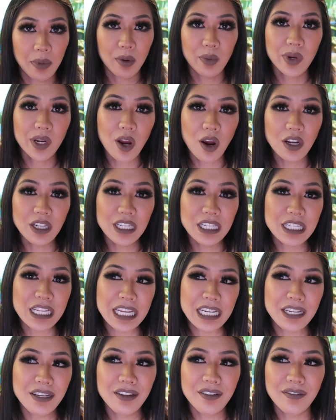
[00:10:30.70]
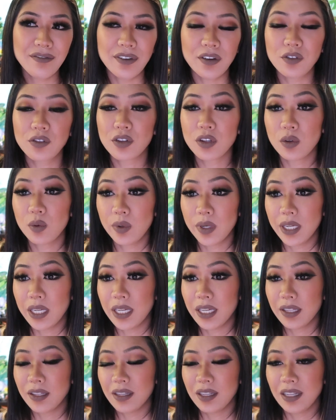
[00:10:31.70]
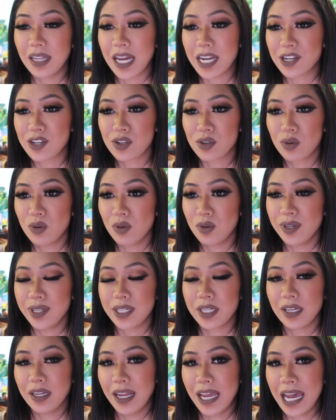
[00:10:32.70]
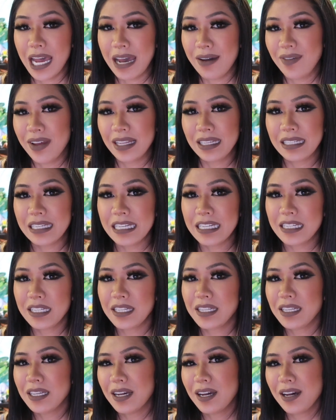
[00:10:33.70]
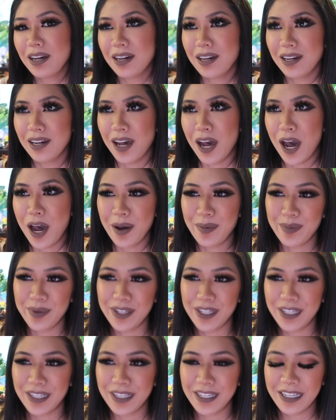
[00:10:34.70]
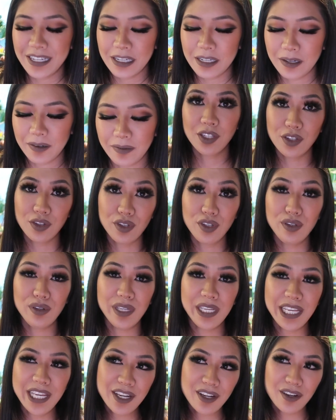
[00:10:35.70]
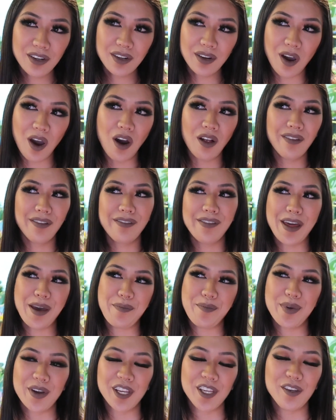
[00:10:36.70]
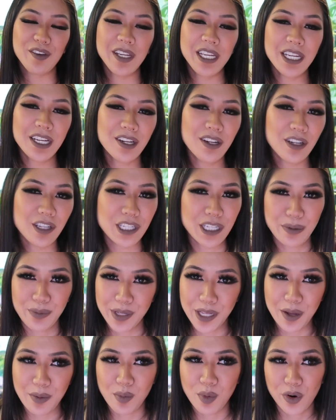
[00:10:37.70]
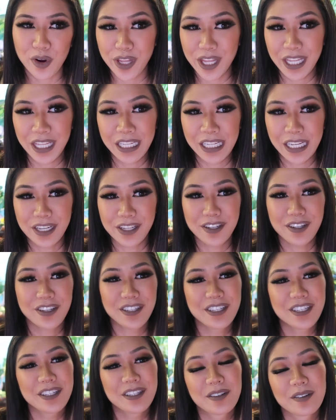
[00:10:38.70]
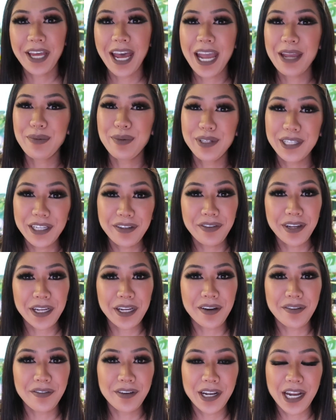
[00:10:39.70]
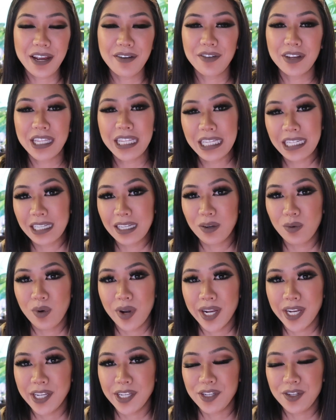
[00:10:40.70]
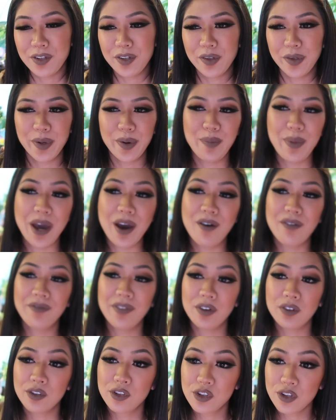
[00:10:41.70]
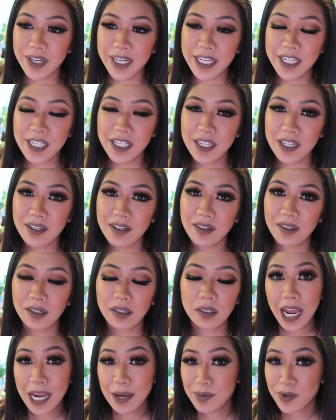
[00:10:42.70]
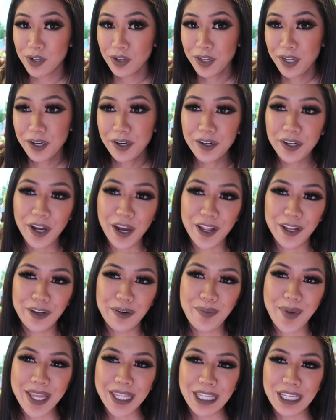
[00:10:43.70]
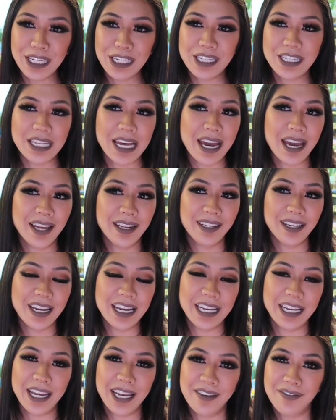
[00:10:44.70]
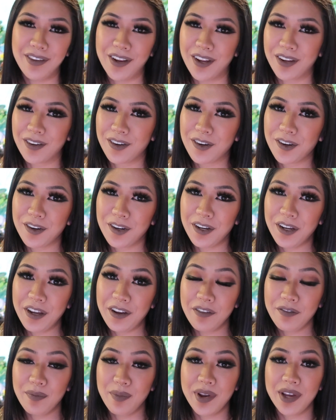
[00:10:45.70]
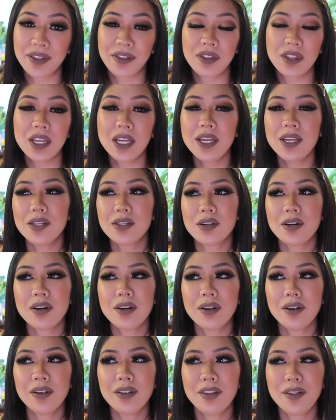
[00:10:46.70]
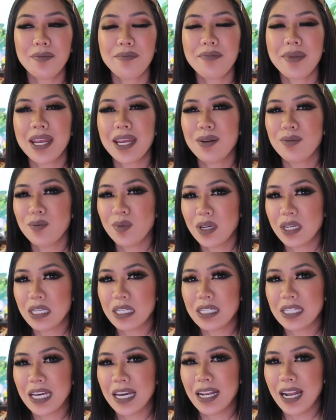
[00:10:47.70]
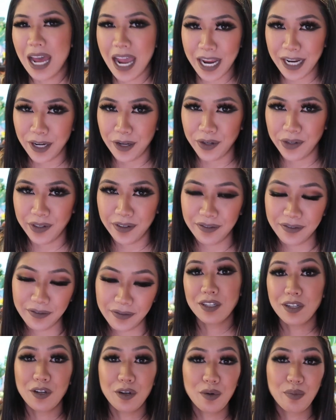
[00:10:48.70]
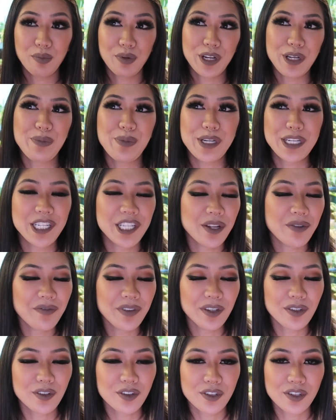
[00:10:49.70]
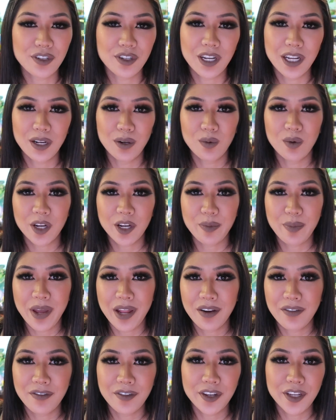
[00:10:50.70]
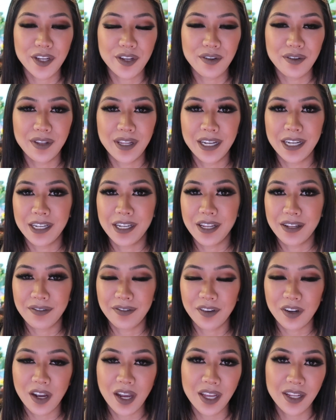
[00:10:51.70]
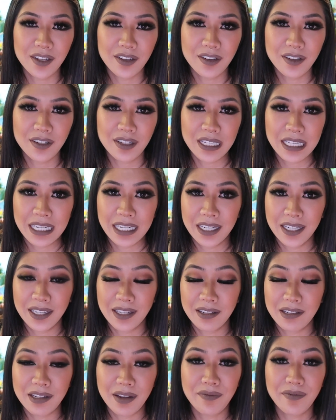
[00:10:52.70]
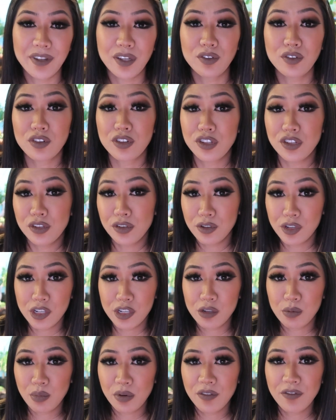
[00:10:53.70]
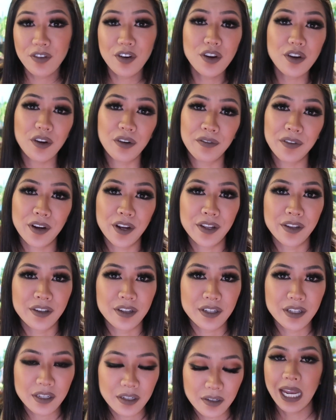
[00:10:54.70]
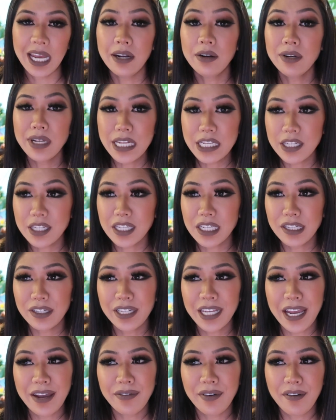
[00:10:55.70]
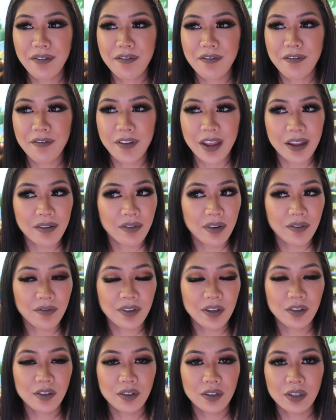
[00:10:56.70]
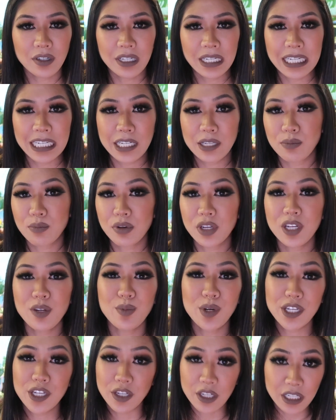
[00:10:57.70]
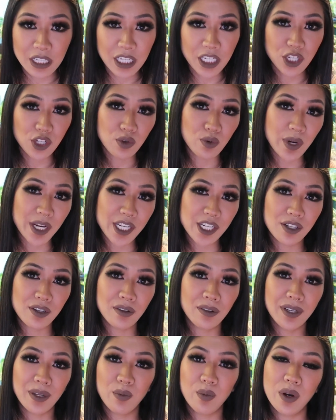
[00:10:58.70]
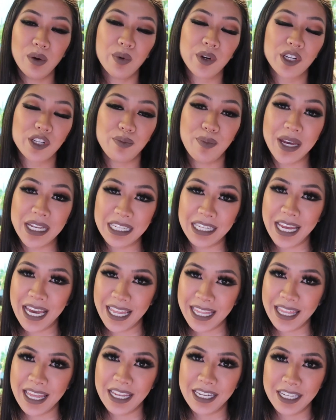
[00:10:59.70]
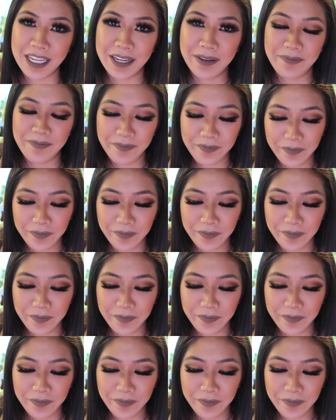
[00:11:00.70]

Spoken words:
But regardless, any filter with electrical is going to have at least a hum to it. So you hear all of them, but you hear some of them more than the others. I believe I covered everything I wanted to about filtration. I'm sure there are other methods that I have not heard of, but these are the main ones that I know of. So pretty much some filters are going to work better for you than it does for others, and some filters you'll just prefer over others. I don't necessarily have a favorite filter. It's pretty much just situational and what works best at that time.